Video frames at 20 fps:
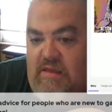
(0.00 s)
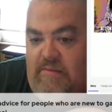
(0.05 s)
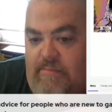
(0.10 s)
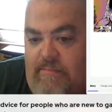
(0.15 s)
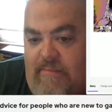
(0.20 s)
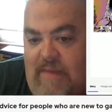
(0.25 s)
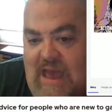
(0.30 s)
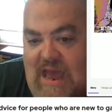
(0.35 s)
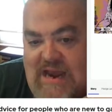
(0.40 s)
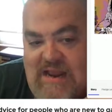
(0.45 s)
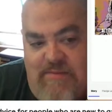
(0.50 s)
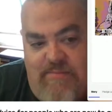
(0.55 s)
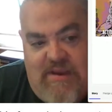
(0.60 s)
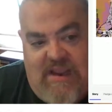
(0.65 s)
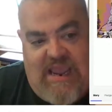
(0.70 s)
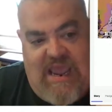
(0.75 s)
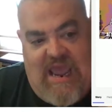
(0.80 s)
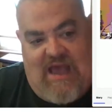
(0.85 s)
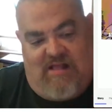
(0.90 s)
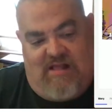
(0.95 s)
Maddie
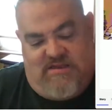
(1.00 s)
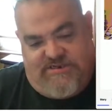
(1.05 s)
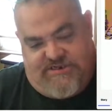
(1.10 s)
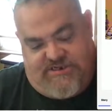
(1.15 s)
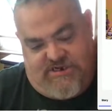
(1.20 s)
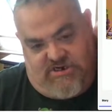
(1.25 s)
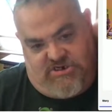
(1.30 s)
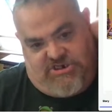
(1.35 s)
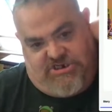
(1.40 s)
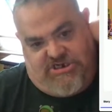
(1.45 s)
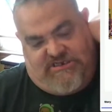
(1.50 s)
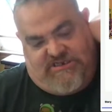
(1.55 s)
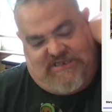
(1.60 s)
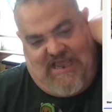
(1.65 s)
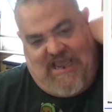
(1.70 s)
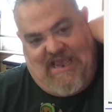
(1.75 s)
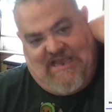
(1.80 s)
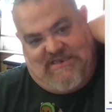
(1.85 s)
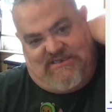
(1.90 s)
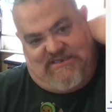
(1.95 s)
McAllister just
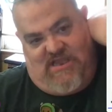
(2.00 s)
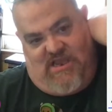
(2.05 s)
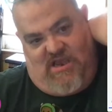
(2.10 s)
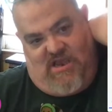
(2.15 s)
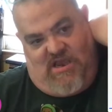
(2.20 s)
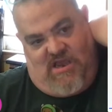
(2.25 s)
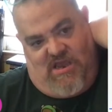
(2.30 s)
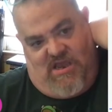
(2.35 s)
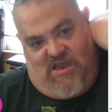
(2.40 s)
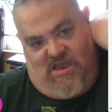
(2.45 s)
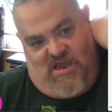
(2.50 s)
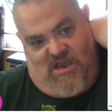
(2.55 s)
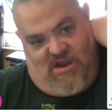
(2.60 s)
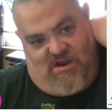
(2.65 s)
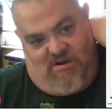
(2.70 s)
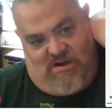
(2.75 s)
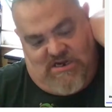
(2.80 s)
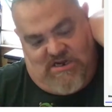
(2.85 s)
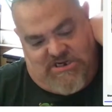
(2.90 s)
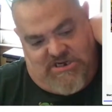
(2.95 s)
asked a
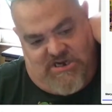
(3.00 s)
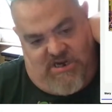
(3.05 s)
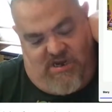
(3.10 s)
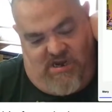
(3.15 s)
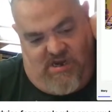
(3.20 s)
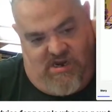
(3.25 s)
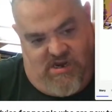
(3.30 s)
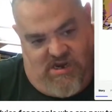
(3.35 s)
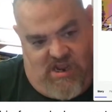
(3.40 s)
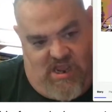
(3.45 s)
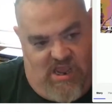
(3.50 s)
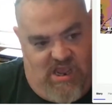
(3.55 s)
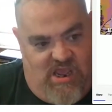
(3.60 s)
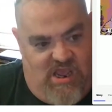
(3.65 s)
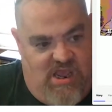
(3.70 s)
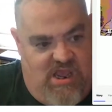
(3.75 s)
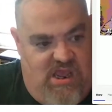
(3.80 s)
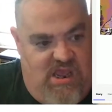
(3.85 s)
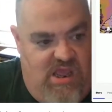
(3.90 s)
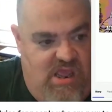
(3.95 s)
question,
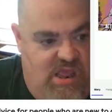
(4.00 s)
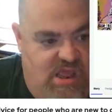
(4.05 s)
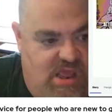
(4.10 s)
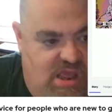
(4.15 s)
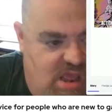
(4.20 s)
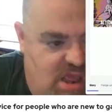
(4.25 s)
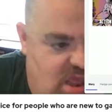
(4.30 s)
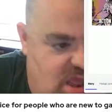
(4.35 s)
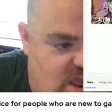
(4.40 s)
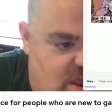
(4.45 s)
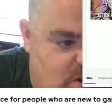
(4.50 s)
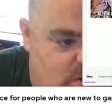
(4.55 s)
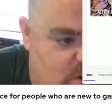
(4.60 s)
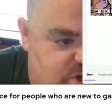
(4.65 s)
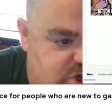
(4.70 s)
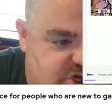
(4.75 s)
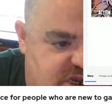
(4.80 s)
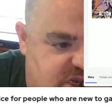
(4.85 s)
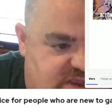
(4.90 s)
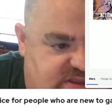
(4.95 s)

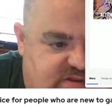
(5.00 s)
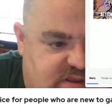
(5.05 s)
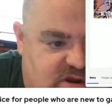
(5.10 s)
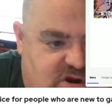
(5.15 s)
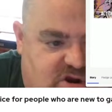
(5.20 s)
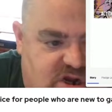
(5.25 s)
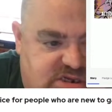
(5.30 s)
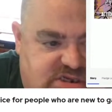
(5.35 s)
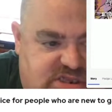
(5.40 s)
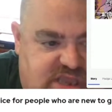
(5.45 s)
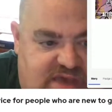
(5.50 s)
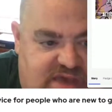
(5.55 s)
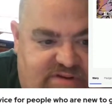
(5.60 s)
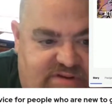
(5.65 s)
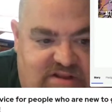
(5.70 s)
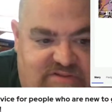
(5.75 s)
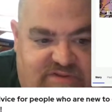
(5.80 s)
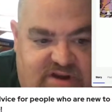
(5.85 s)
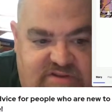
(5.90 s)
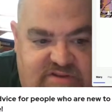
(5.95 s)
which is, Chris, do you have
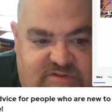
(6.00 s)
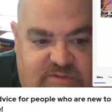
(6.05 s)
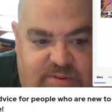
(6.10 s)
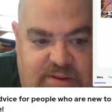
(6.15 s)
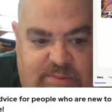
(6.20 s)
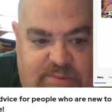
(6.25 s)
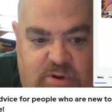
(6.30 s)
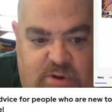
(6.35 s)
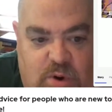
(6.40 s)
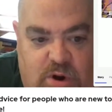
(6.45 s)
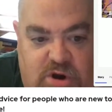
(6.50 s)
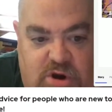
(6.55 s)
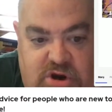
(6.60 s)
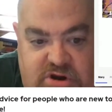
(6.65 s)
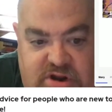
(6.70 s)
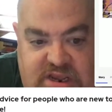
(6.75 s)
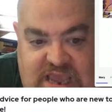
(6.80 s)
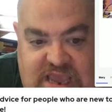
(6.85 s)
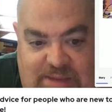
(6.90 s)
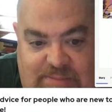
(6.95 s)
any advice for people who are
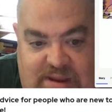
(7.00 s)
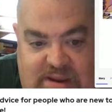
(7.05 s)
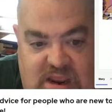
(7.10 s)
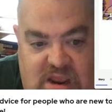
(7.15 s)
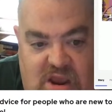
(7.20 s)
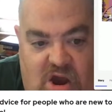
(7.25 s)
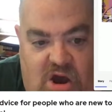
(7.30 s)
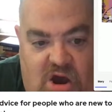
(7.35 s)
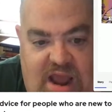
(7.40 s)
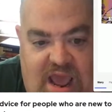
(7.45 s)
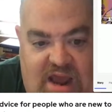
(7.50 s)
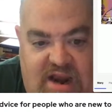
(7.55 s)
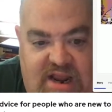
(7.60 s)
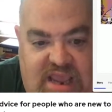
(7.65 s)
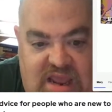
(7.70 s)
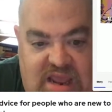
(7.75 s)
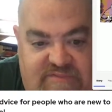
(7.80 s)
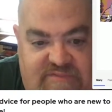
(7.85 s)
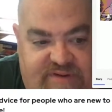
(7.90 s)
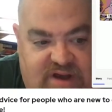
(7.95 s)
new to gaming on how to
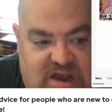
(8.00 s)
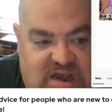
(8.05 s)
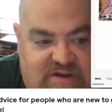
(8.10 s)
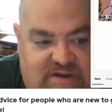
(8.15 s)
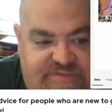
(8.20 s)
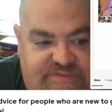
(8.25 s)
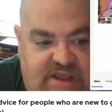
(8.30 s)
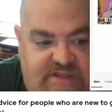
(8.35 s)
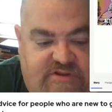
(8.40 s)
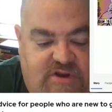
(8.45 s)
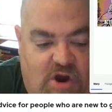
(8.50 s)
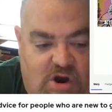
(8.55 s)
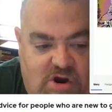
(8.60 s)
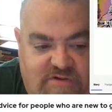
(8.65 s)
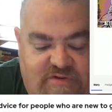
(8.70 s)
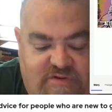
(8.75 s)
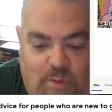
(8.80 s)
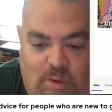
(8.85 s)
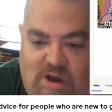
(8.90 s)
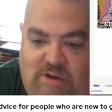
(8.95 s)
get involved? It's
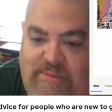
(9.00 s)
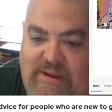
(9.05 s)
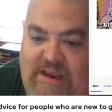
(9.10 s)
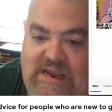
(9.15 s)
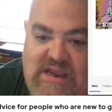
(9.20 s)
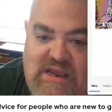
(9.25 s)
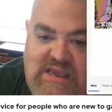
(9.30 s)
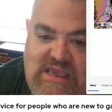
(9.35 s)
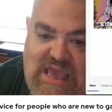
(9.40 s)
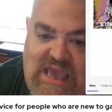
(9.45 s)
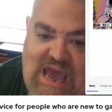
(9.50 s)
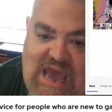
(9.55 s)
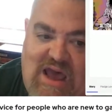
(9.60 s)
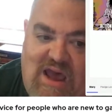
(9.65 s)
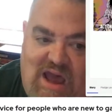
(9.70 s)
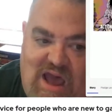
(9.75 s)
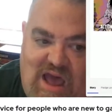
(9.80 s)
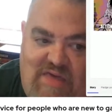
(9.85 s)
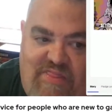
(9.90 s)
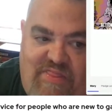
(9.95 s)
overwhelming.
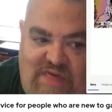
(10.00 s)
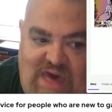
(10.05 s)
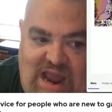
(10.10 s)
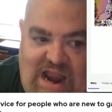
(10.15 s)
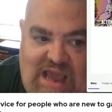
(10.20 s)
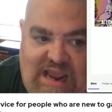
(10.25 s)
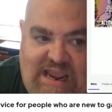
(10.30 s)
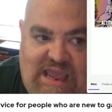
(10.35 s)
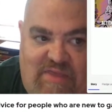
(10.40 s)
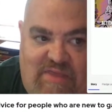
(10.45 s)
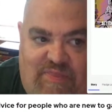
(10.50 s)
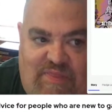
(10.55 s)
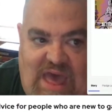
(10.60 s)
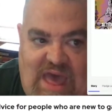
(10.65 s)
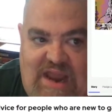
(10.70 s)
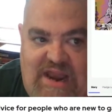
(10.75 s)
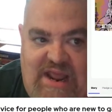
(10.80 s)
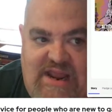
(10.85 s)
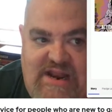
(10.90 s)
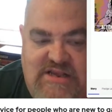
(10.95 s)
Yeah, that I get
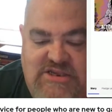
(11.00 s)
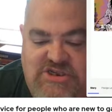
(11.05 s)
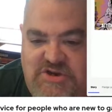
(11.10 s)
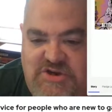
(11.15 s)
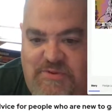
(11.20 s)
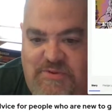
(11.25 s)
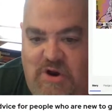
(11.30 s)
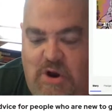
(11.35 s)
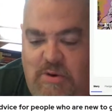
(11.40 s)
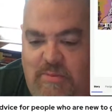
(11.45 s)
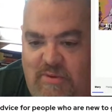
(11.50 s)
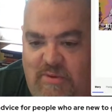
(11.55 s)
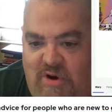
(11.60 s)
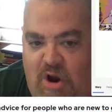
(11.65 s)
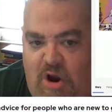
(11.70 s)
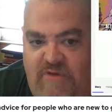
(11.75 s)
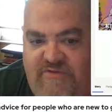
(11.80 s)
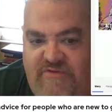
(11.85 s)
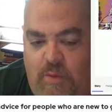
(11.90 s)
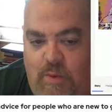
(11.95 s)
that. It is super
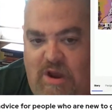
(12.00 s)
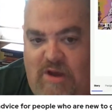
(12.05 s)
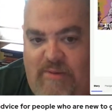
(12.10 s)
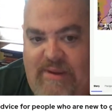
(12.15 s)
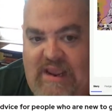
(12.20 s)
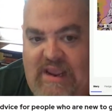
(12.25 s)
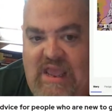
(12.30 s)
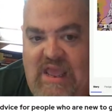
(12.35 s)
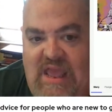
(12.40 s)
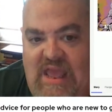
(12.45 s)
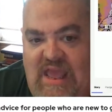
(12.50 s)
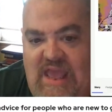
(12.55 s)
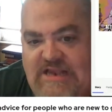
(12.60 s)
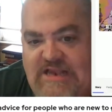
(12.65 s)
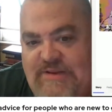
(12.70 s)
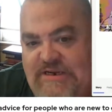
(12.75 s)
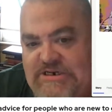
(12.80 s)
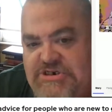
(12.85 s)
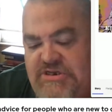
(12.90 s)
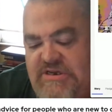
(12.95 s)
overwhelming,
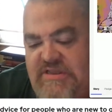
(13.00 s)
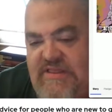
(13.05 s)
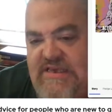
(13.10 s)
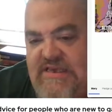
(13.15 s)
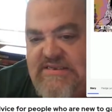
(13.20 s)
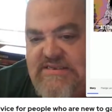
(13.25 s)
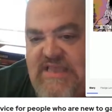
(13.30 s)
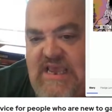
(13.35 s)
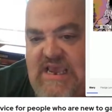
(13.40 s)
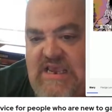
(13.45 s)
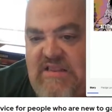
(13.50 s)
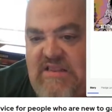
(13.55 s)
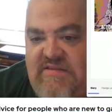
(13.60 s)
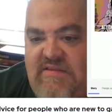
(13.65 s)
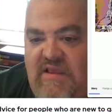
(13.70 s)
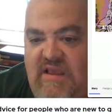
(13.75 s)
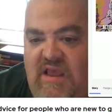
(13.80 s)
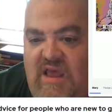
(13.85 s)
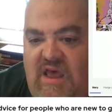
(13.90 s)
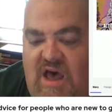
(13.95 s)
especially these
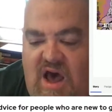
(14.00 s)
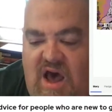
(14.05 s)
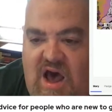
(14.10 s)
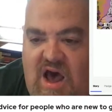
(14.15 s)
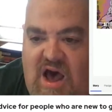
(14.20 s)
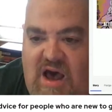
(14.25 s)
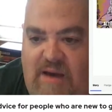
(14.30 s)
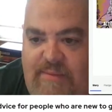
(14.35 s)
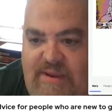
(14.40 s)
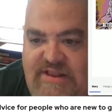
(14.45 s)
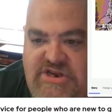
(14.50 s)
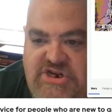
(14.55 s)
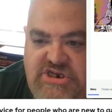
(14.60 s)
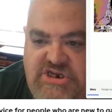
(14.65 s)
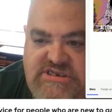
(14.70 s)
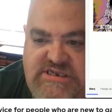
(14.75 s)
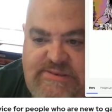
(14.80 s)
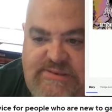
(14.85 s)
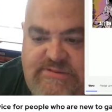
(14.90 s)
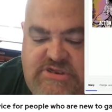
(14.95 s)
days. It
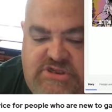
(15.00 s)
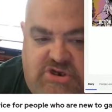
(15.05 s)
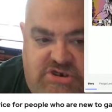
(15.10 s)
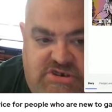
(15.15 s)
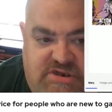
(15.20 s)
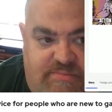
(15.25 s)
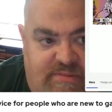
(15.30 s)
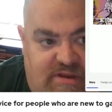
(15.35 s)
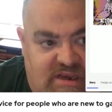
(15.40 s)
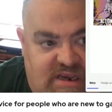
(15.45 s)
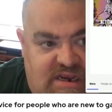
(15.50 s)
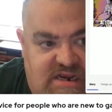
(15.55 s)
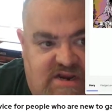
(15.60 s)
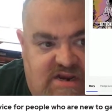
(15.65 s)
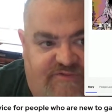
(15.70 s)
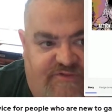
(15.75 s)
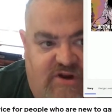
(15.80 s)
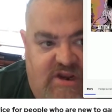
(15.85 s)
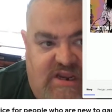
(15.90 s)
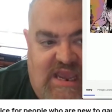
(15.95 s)
just seems that there's a million
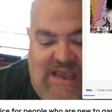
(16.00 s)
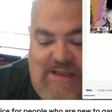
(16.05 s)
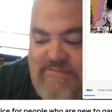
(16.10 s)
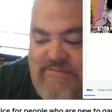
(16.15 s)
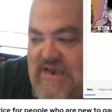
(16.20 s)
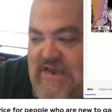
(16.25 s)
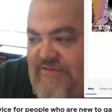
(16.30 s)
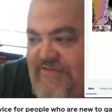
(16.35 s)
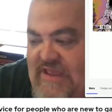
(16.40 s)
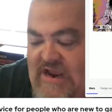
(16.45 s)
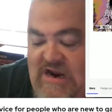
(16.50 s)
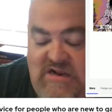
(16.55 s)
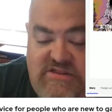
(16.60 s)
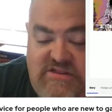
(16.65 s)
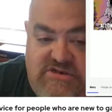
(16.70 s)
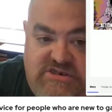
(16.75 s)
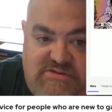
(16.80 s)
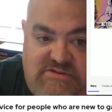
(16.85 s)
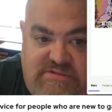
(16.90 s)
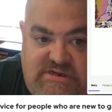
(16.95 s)
different games out there and
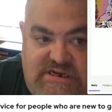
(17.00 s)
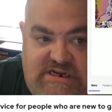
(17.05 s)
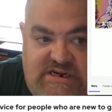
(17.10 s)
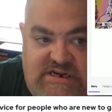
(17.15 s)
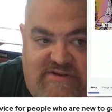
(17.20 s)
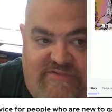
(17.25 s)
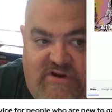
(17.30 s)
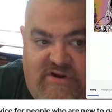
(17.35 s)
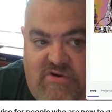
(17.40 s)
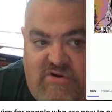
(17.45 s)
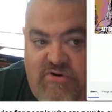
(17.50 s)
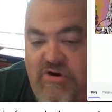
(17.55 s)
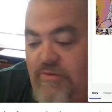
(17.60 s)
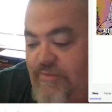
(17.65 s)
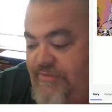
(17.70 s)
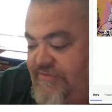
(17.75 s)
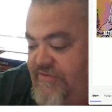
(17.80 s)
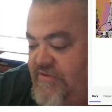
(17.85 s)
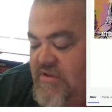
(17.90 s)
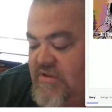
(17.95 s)
there's a million different
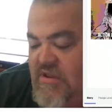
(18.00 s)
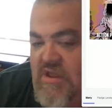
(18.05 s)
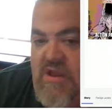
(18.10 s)
groups.